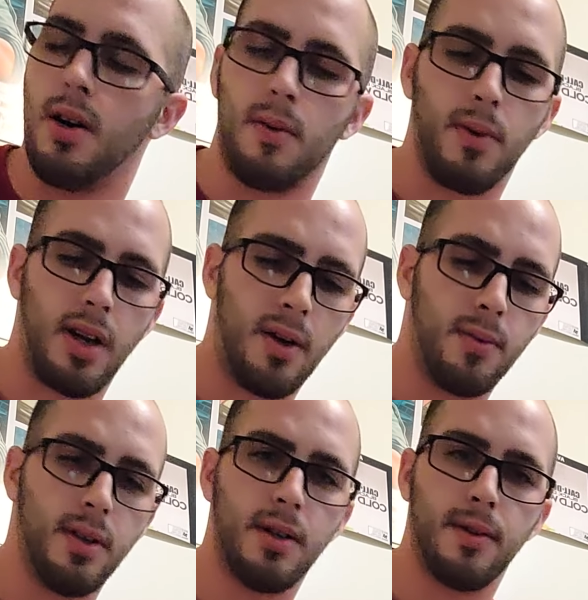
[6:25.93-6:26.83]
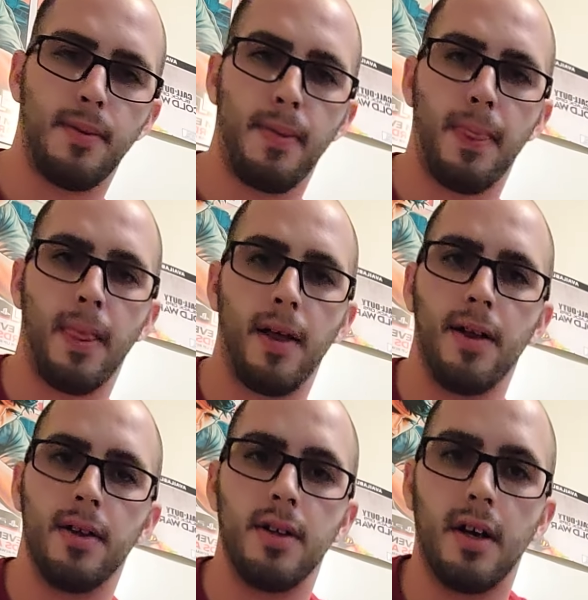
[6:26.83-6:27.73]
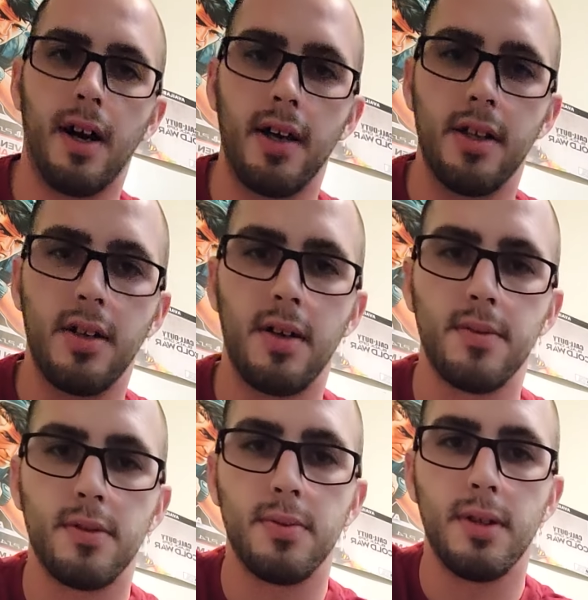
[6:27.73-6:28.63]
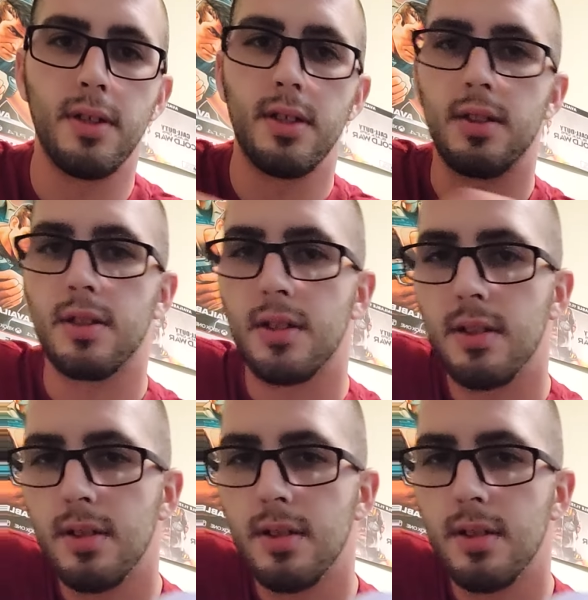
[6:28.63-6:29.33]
When I went, I ended up spending,